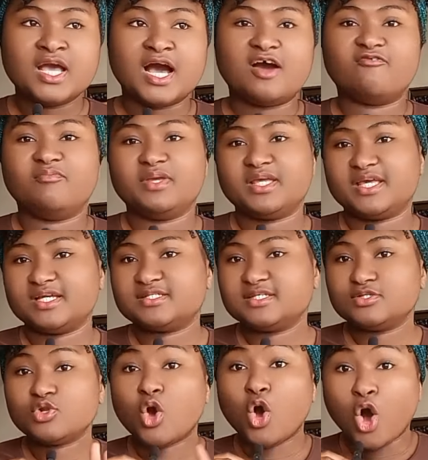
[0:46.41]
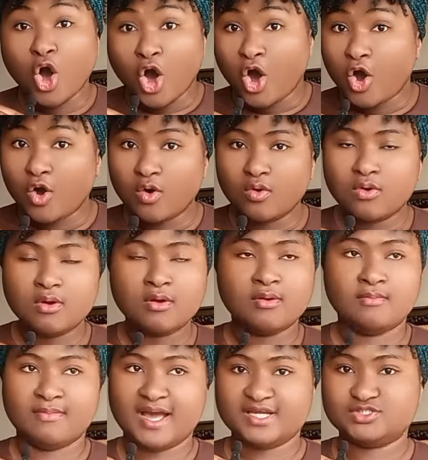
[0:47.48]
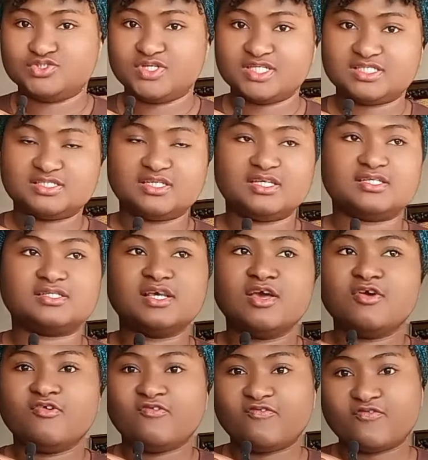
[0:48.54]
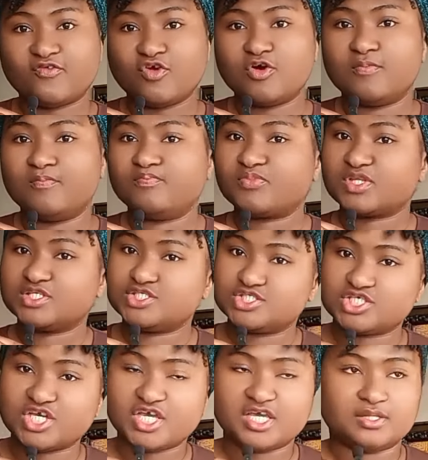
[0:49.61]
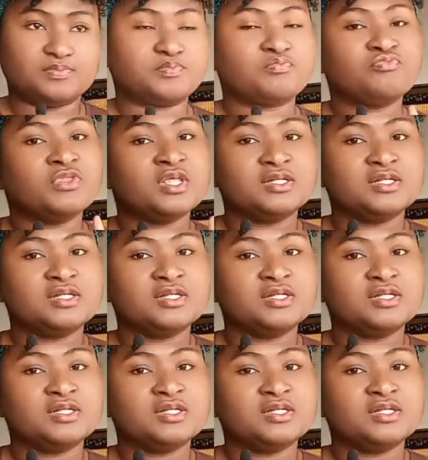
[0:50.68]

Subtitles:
I've been getting all my dresses from SHEIN.